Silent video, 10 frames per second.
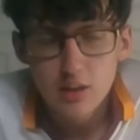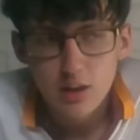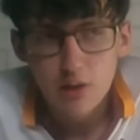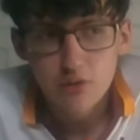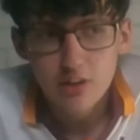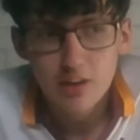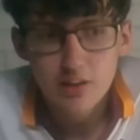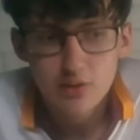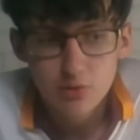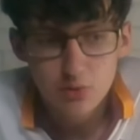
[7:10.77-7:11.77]
I feel
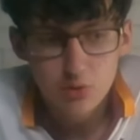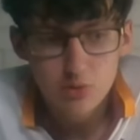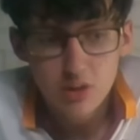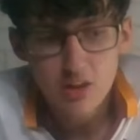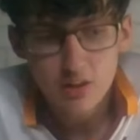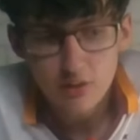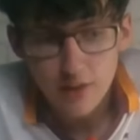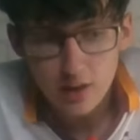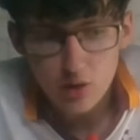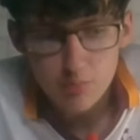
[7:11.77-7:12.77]
like he's someone who you can
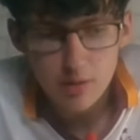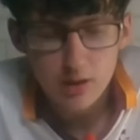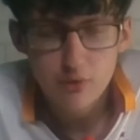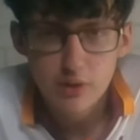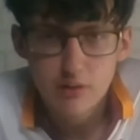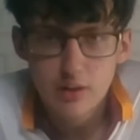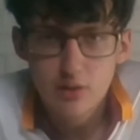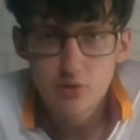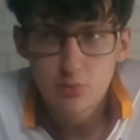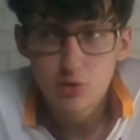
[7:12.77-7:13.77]
develop, and I feel like
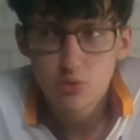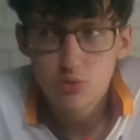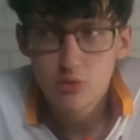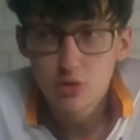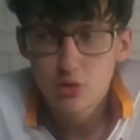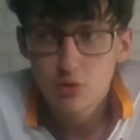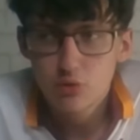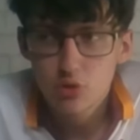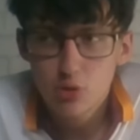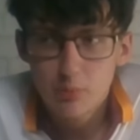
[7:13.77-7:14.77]
he's someone who's good enough
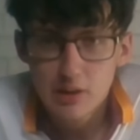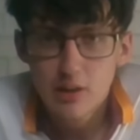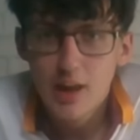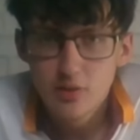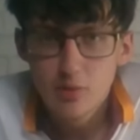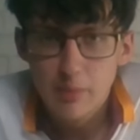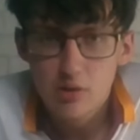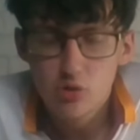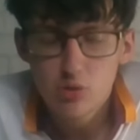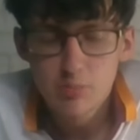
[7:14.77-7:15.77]
to come in as a
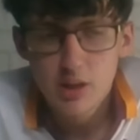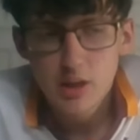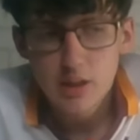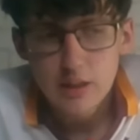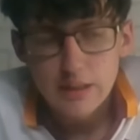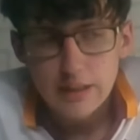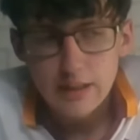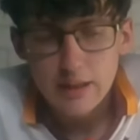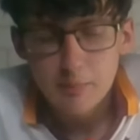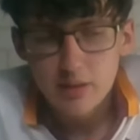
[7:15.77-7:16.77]
backup
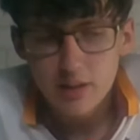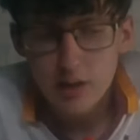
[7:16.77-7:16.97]
at the